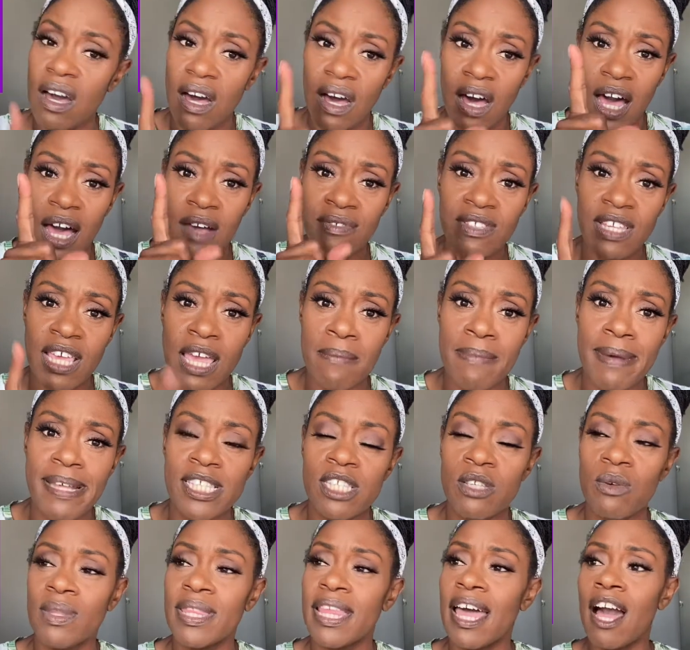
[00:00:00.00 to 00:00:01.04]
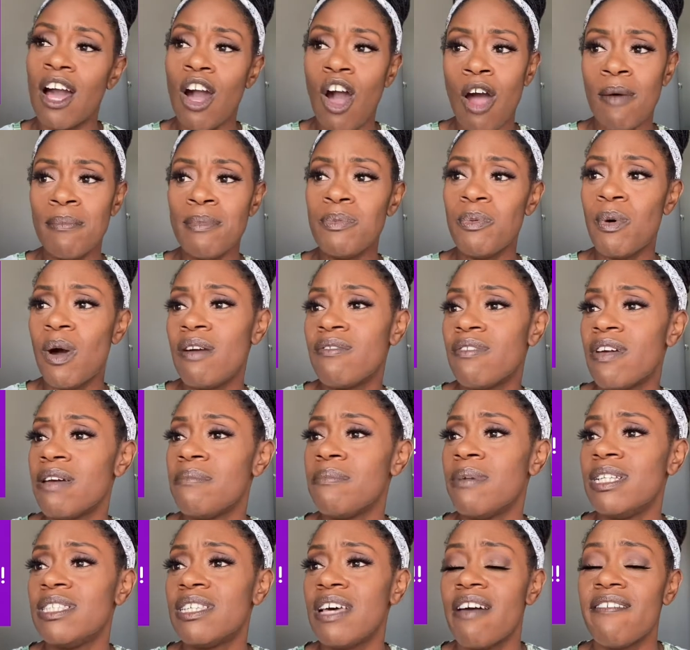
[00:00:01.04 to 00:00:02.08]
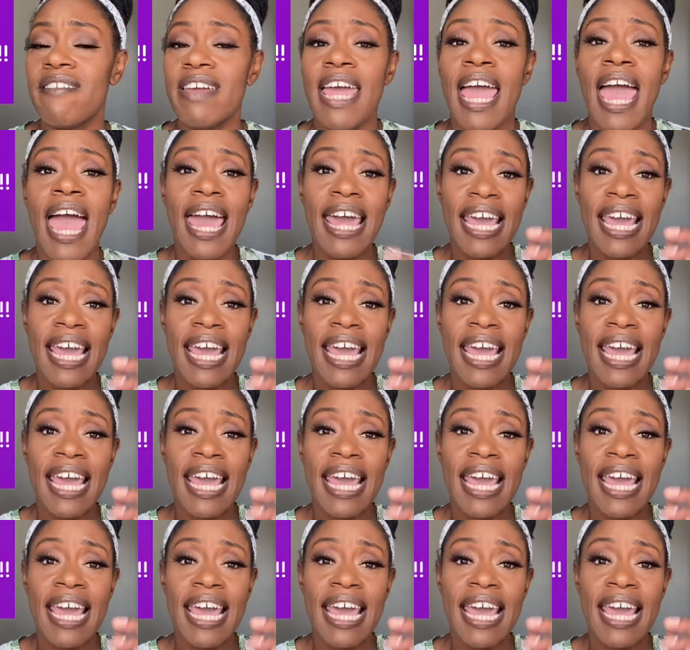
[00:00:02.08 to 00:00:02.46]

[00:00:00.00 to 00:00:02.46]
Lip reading: I have to get back to you on that. I can't remember what I wrote in my diary.